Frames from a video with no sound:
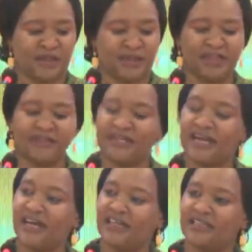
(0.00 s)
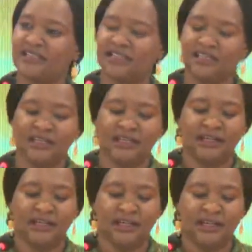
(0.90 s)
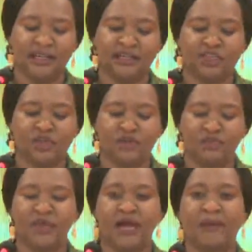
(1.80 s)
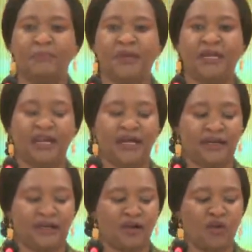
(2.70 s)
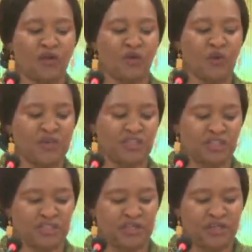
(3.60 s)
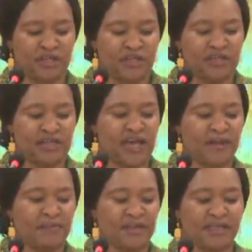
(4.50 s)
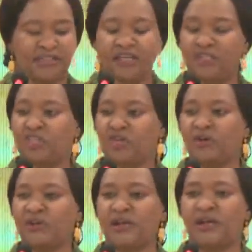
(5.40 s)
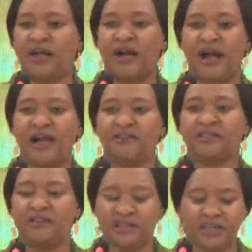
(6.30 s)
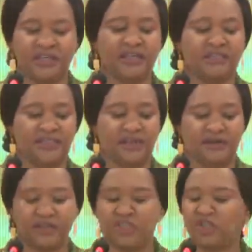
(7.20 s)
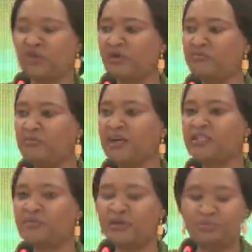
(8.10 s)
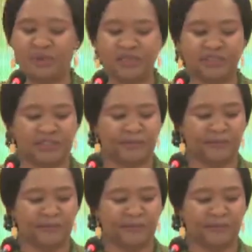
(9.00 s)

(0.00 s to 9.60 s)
In reality, it should be a pillar on which rehabilitation and reintegration must be built.